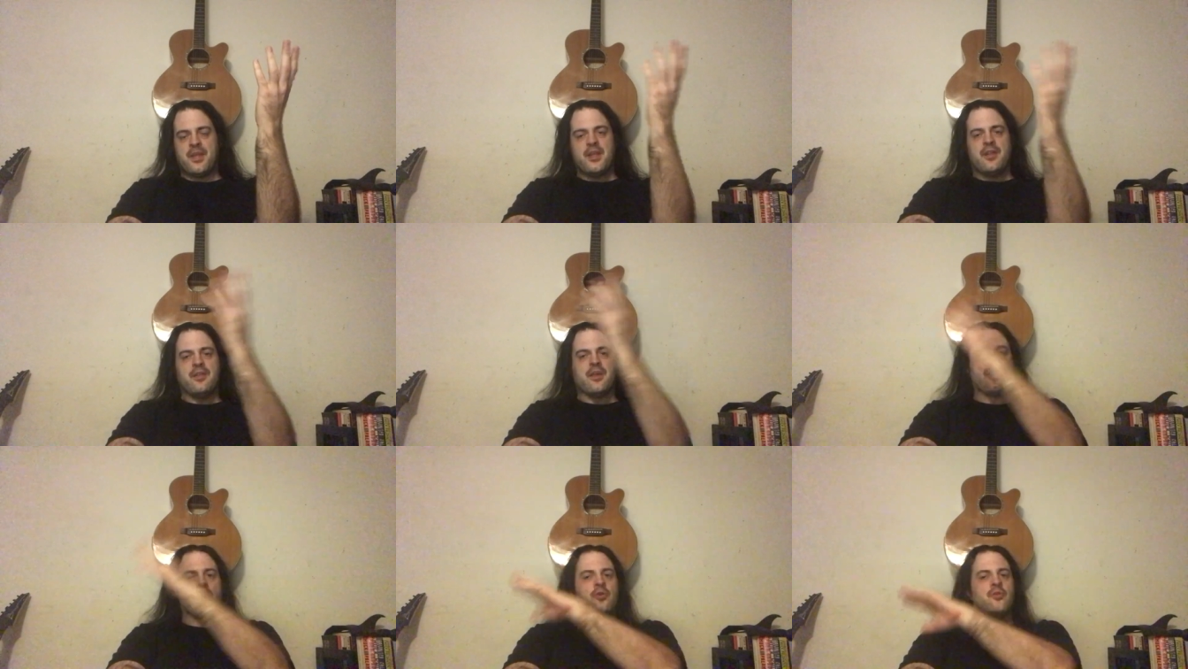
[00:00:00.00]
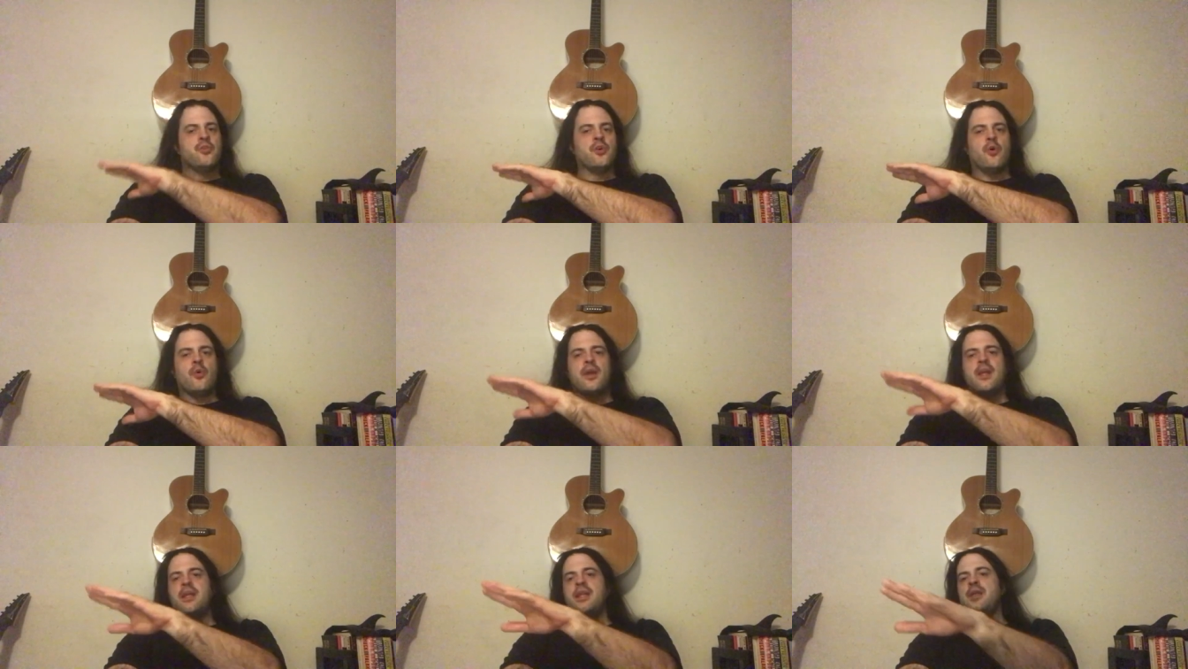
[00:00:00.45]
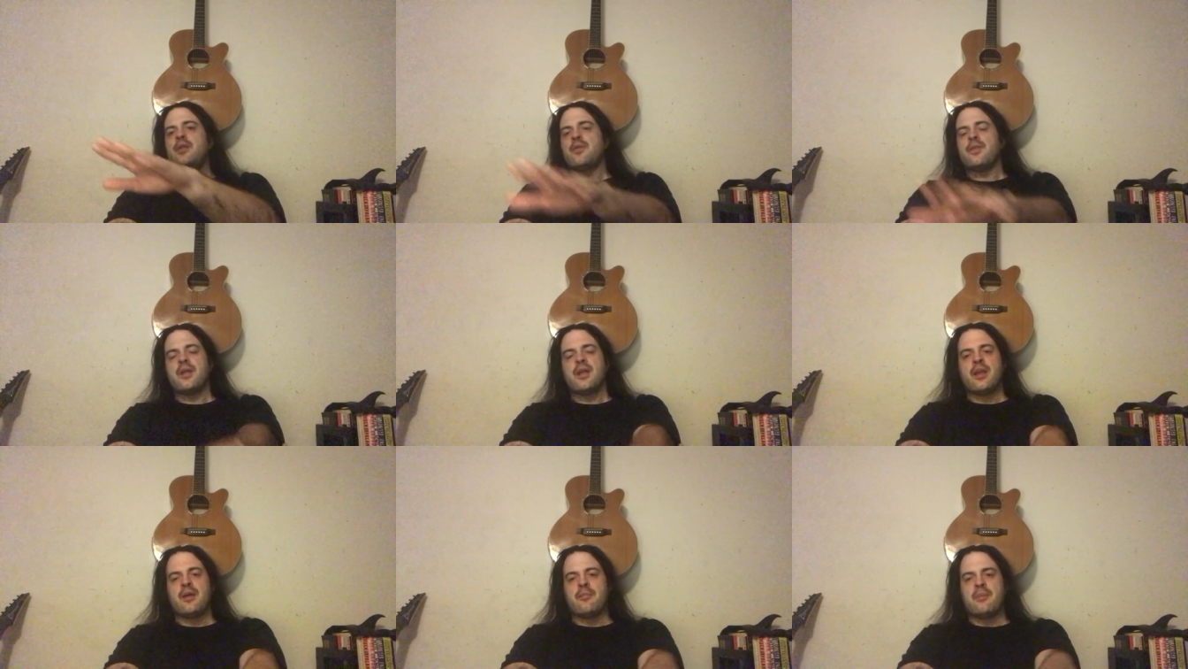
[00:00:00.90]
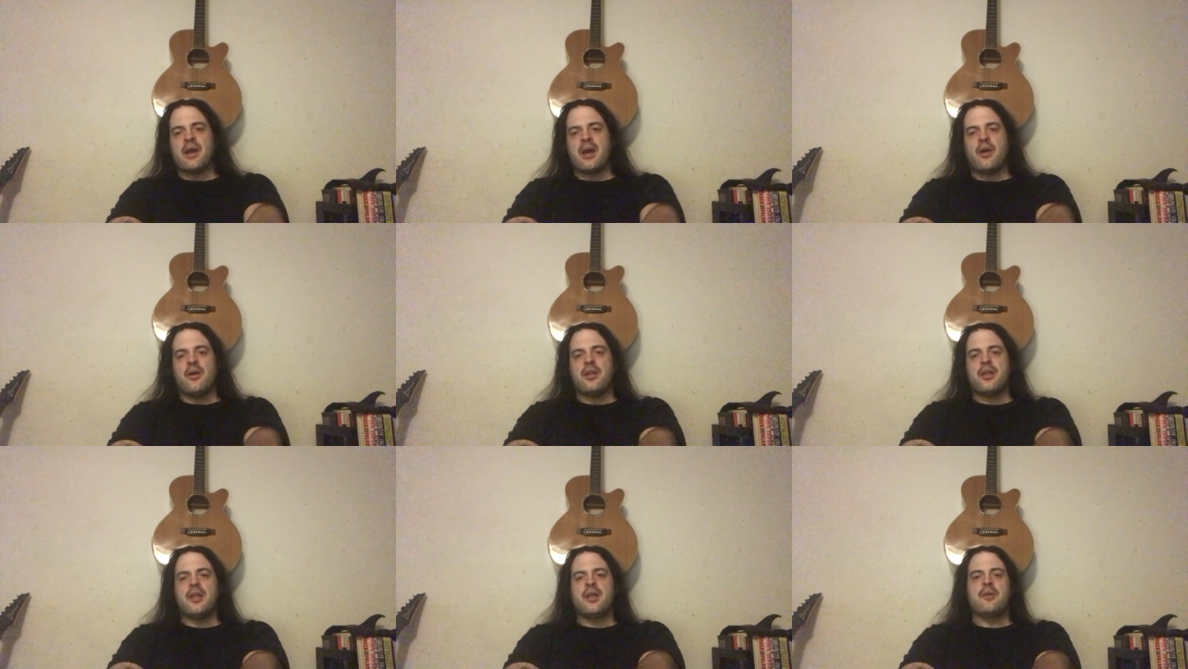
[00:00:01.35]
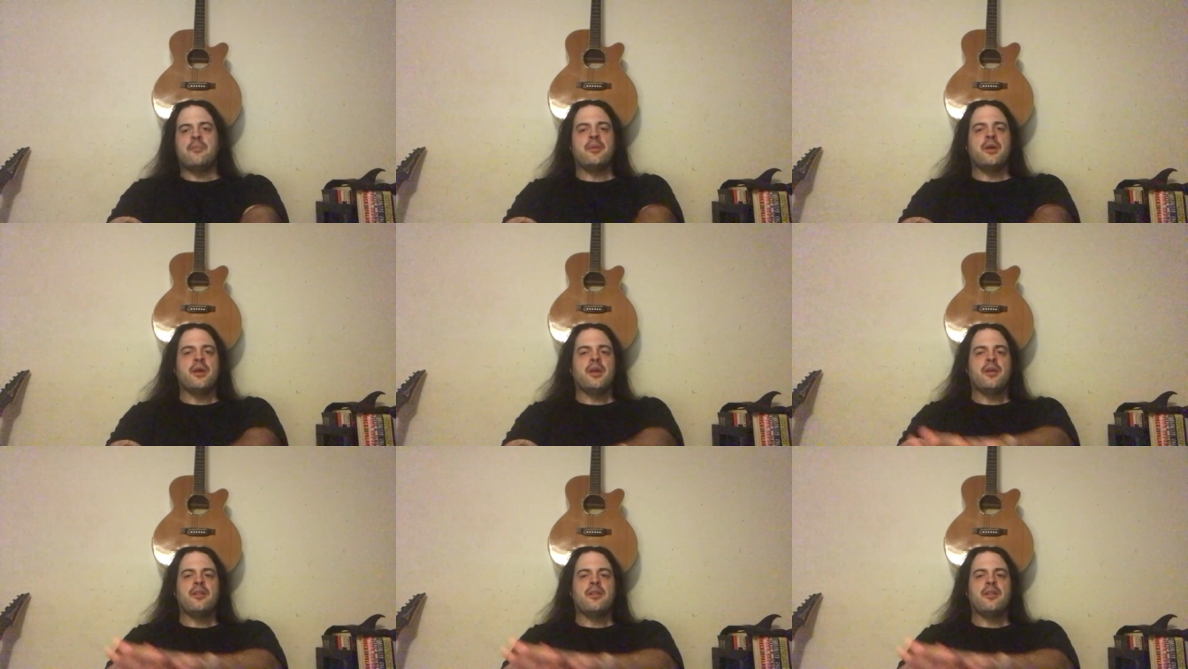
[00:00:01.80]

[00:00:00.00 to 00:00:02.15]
They don't know anything about him.